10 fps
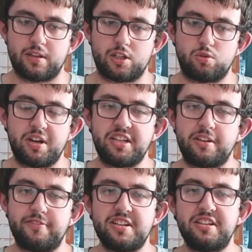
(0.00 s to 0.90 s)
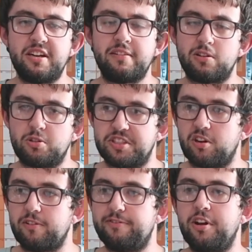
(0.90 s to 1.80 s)
creating your video of course you've
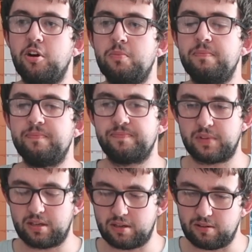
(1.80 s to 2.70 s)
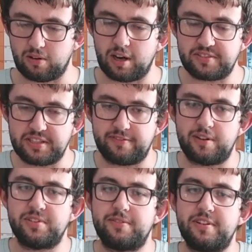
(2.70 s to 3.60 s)
got to film well after you've
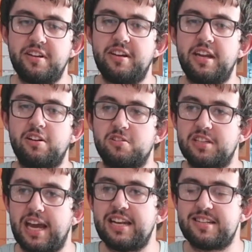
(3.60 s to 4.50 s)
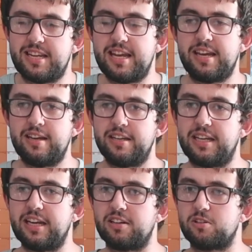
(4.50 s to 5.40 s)
filmed your video you then got to edit it, you
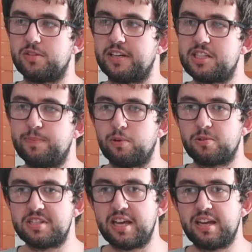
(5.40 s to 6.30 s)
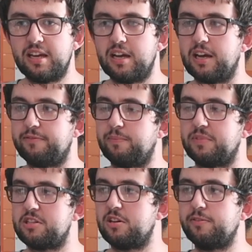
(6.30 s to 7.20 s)
then got to export it uh, from
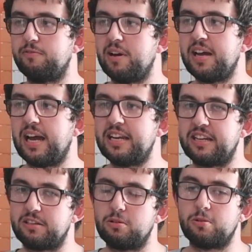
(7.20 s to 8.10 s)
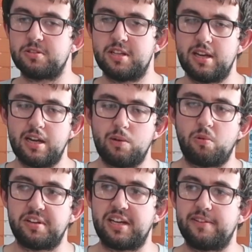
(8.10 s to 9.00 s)
the software and then of course
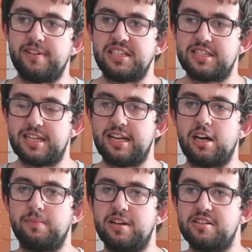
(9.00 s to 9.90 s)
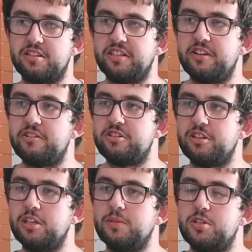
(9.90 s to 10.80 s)
one of the other things is then upload it to
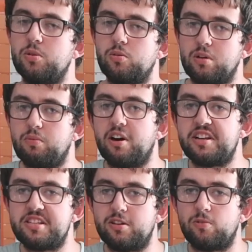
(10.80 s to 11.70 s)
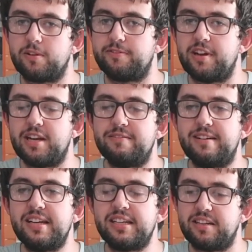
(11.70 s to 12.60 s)
YouTube, do all the writing, all the
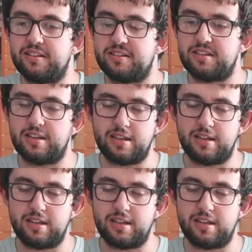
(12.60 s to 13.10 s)
theory and